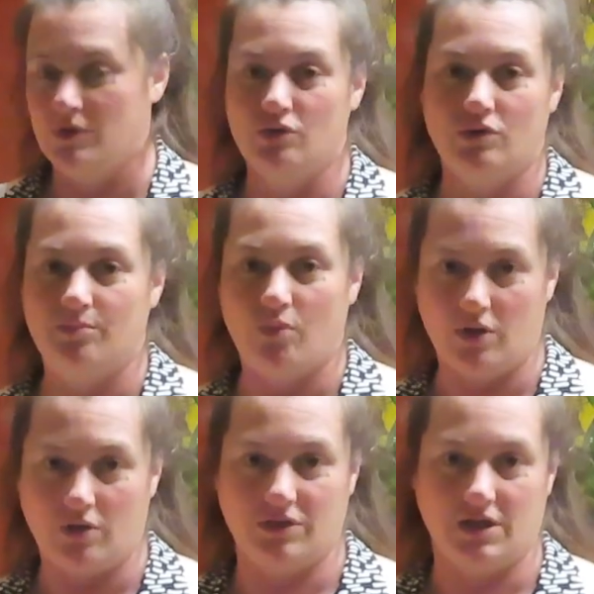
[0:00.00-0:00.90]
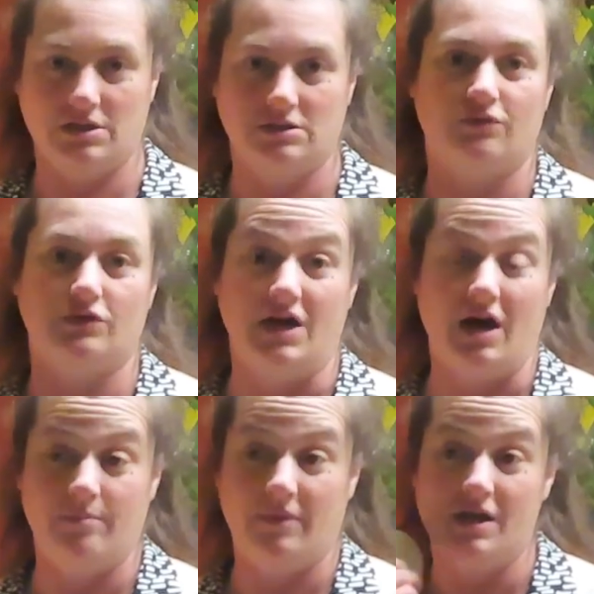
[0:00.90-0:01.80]
you would boil these for
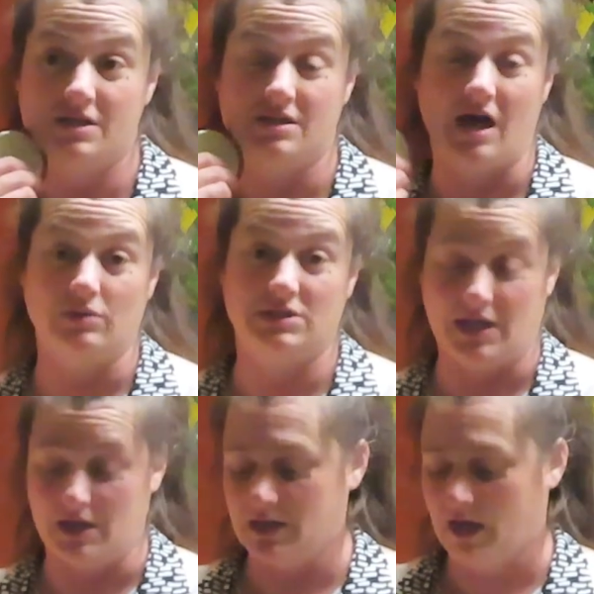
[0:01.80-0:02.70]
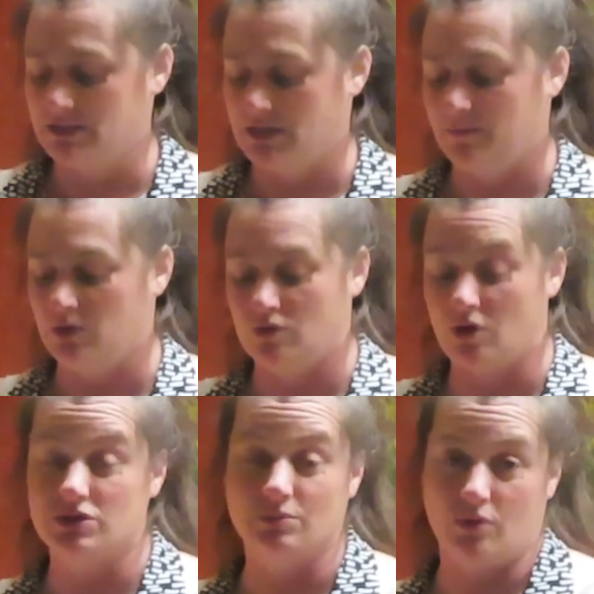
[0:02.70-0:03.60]
10 minutes and that would sanitize them. You would
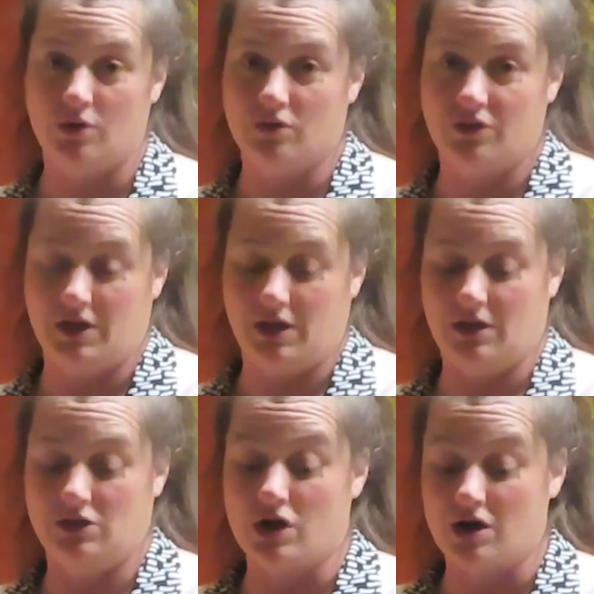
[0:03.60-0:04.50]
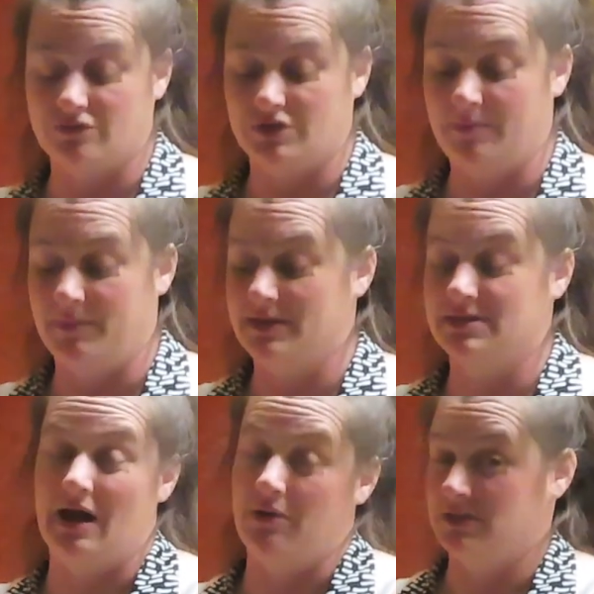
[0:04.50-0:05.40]
also boil the jars for 10 minutes
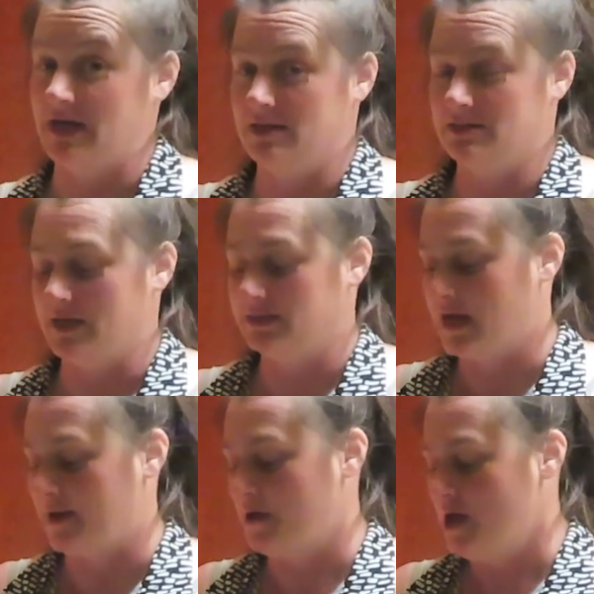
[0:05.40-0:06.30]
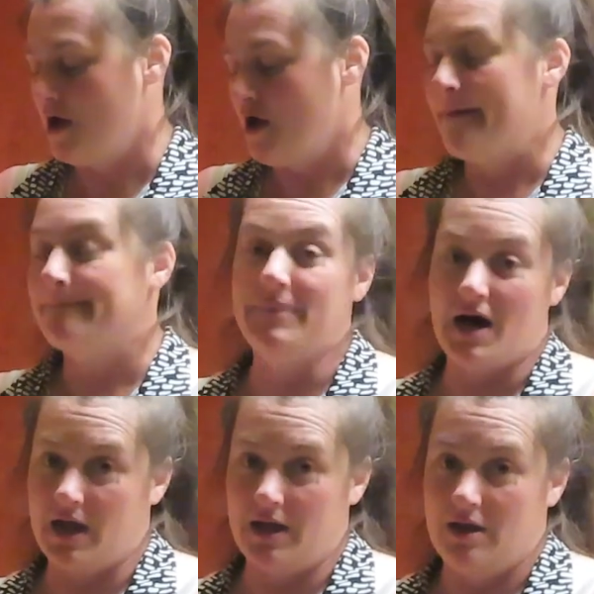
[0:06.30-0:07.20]
and that would sanitize them.
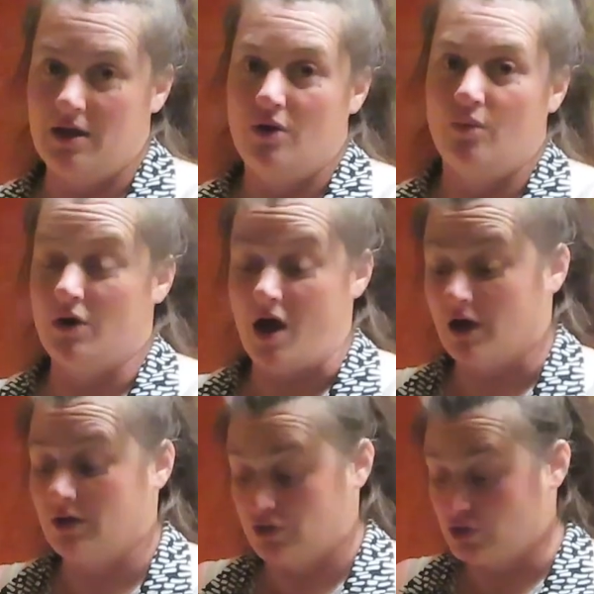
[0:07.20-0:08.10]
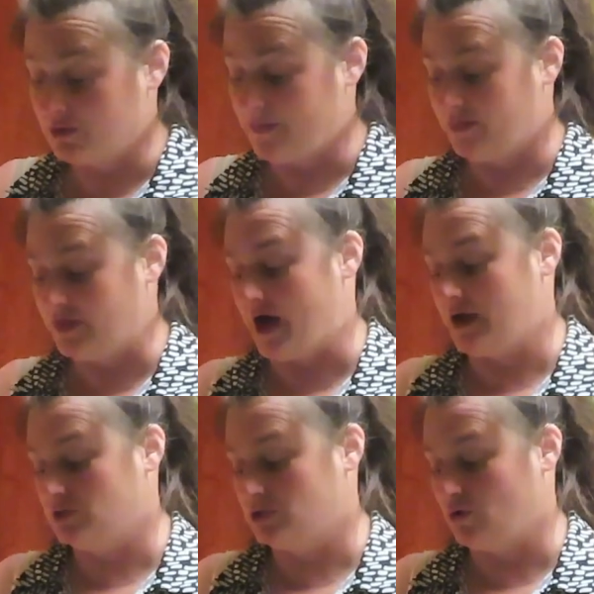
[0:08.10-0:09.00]
But we're not concerned about
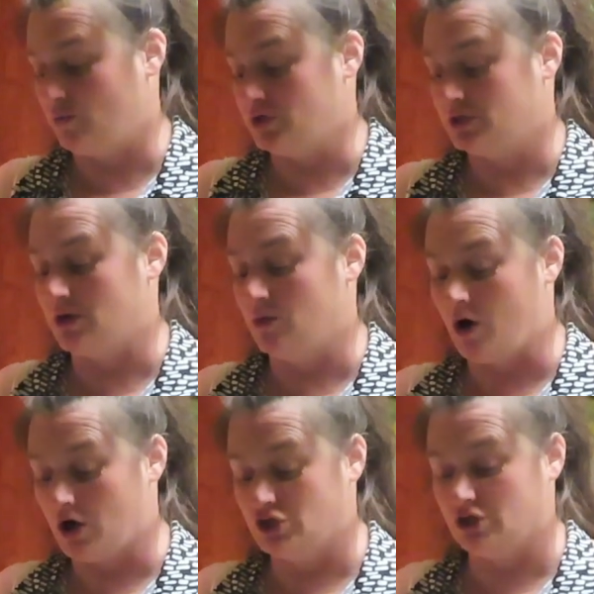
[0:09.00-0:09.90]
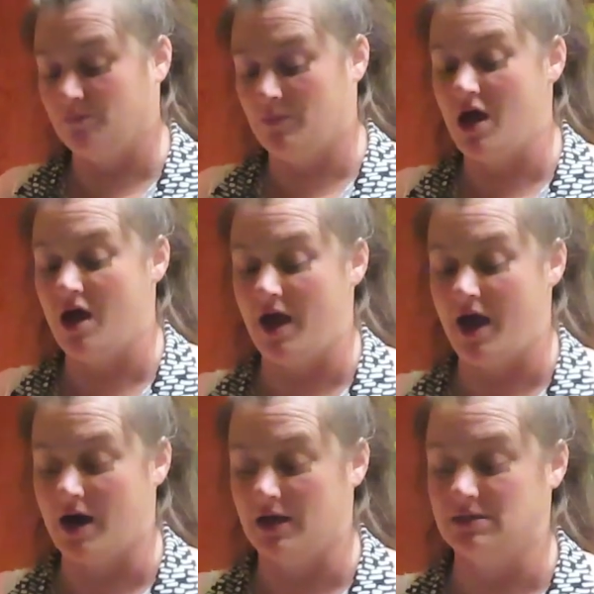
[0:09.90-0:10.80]
that, so we're just going to wash them
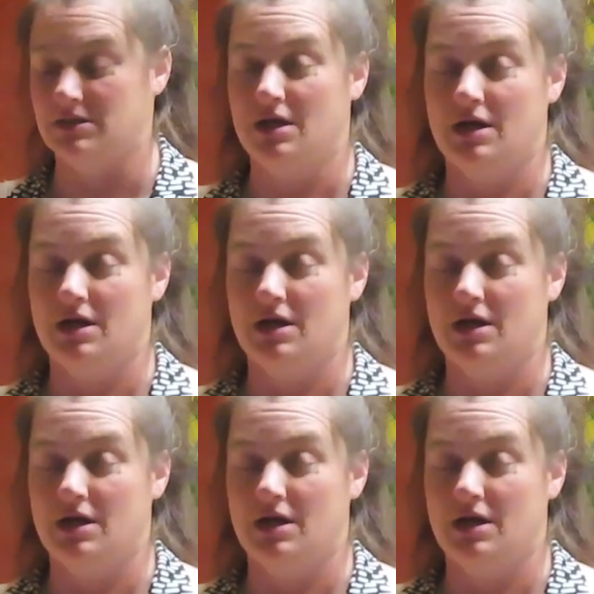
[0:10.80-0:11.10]
and